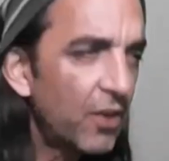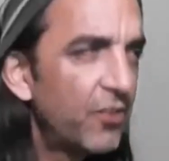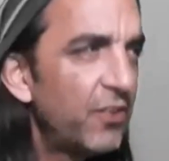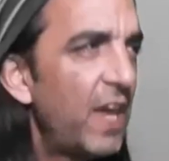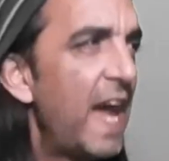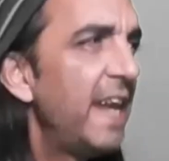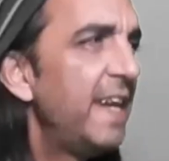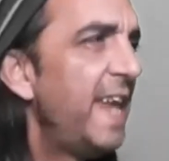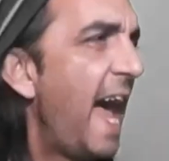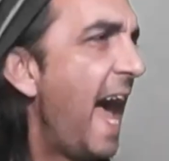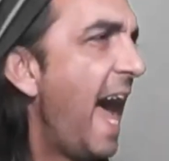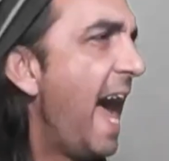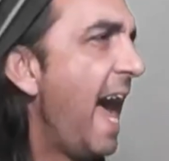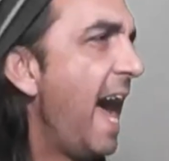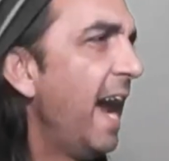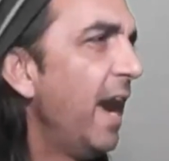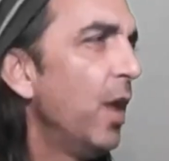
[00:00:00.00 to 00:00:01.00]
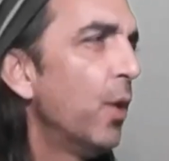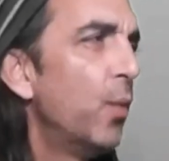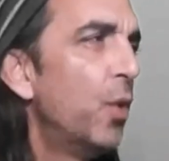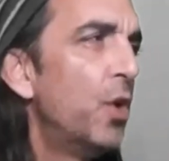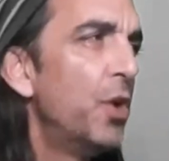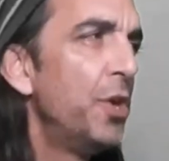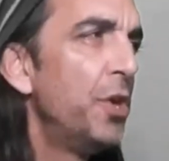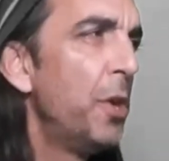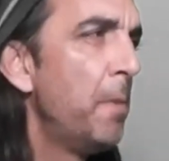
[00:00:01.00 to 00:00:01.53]
said Daddy
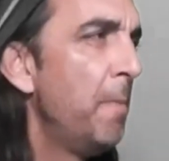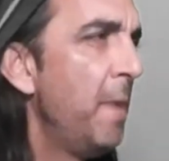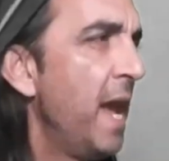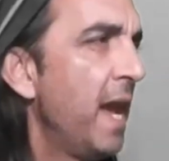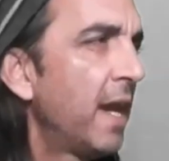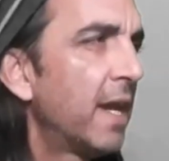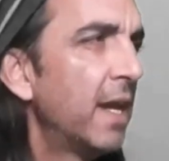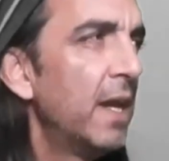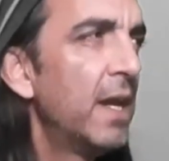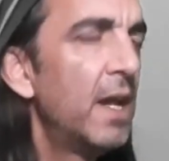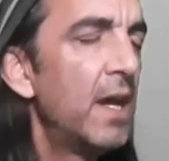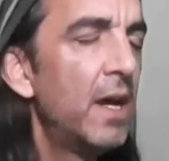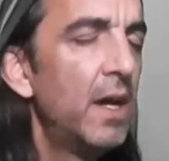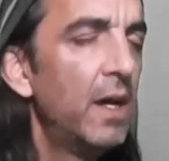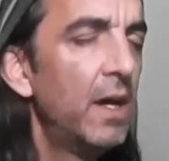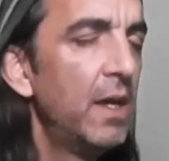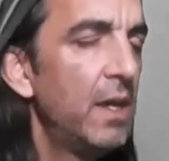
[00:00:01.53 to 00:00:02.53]
wouldn't make it a